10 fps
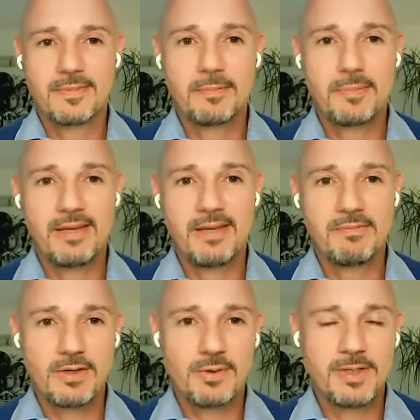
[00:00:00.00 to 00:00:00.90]
pay
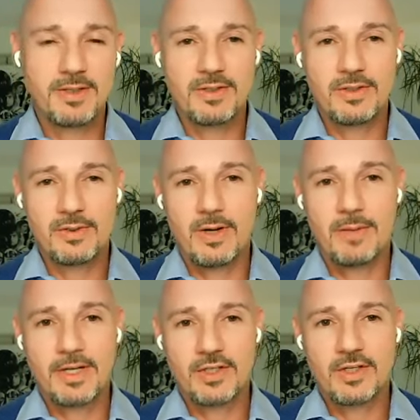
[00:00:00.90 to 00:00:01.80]
a tribute to how
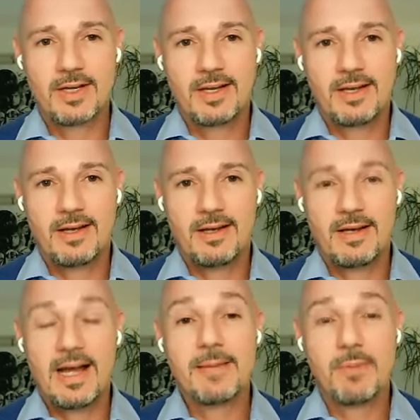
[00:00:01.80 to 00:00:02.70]
much
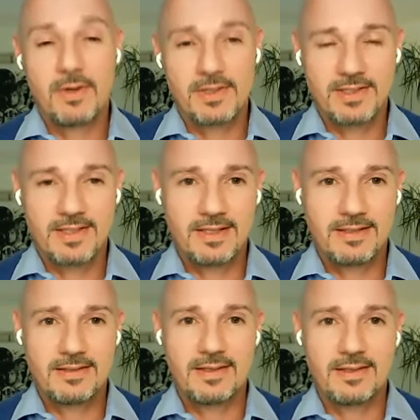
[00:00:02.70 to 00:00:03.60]
eyeballs
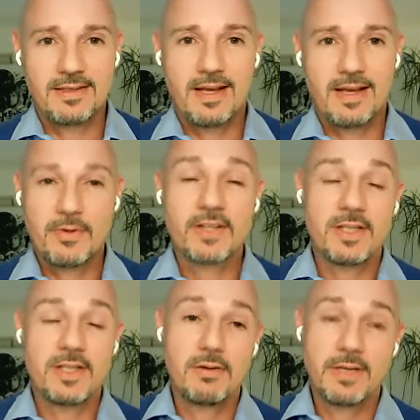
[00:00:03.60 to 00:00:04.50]
and time are
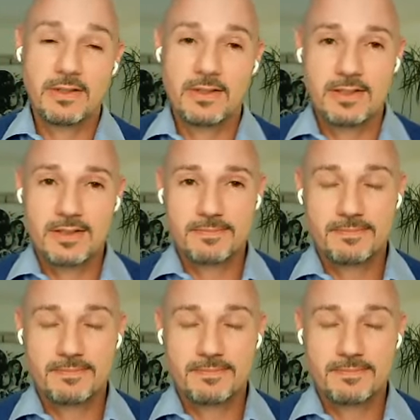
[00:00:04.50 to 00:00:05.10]
actually going into this.